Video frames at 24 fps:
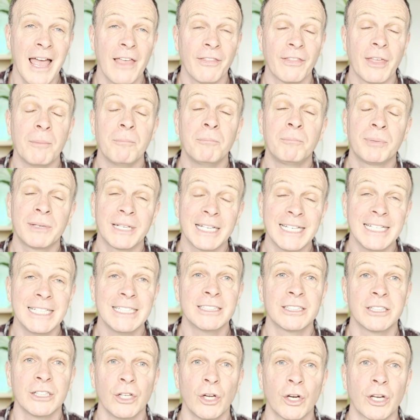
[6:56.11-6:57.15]
then
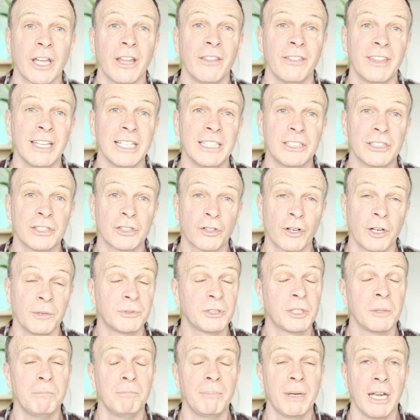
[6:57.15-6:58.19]
please look at the
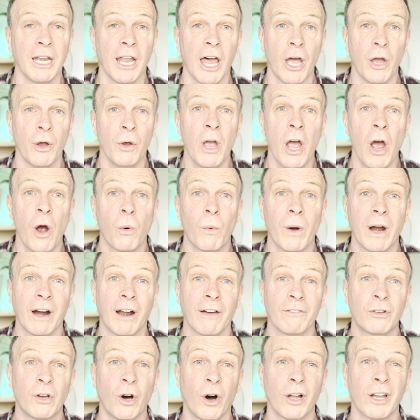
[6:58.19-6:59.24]
description below where
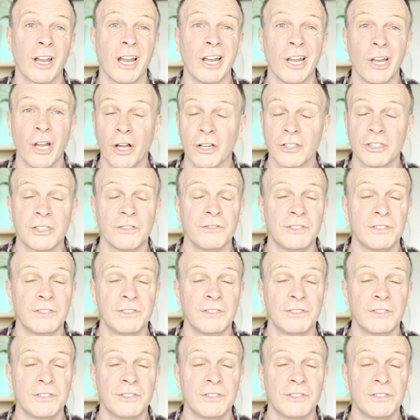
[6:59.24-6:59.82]
I've got lots of